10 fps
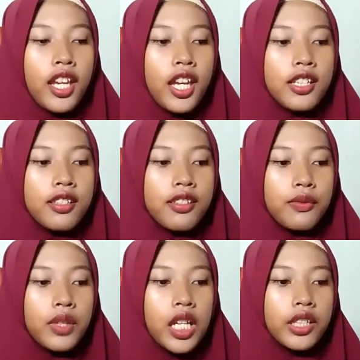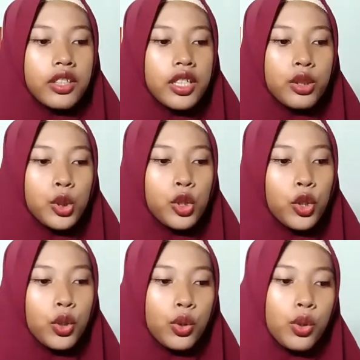is related
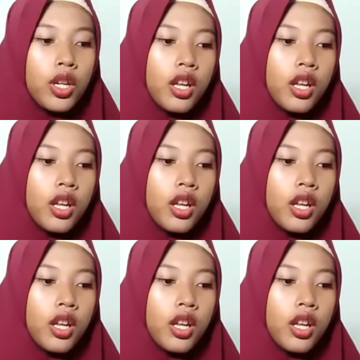to